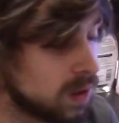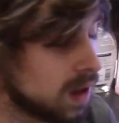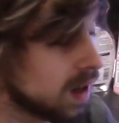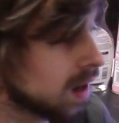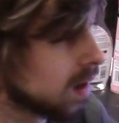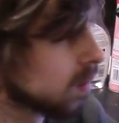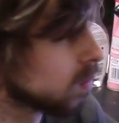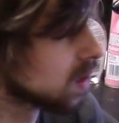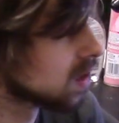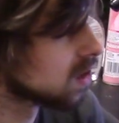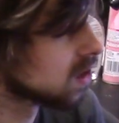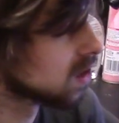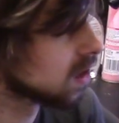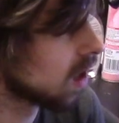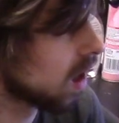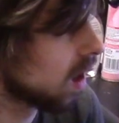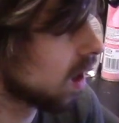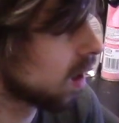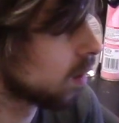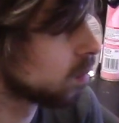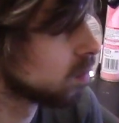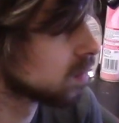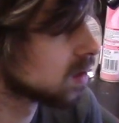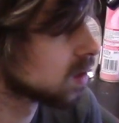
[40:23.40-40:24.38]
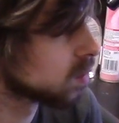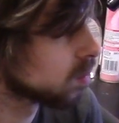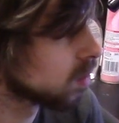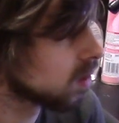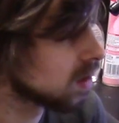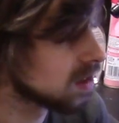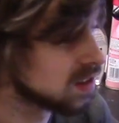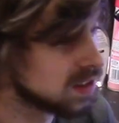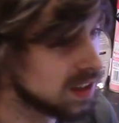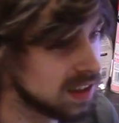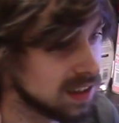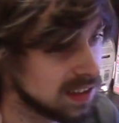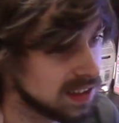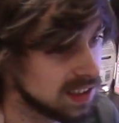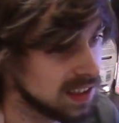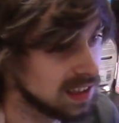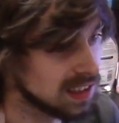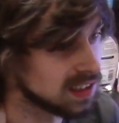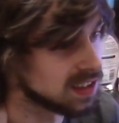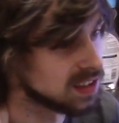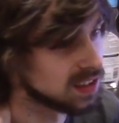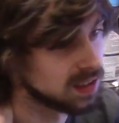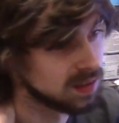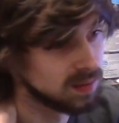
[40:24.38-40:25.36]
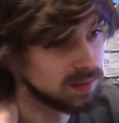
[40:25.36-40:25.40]
yeah, which I'm surprised still
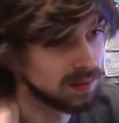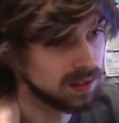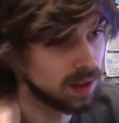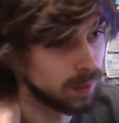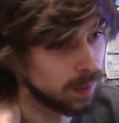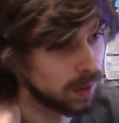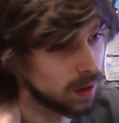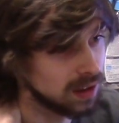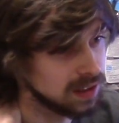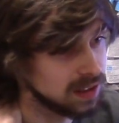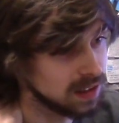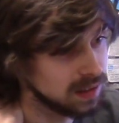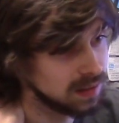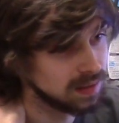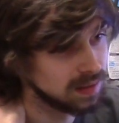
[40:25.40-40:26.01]
exists, to be honest.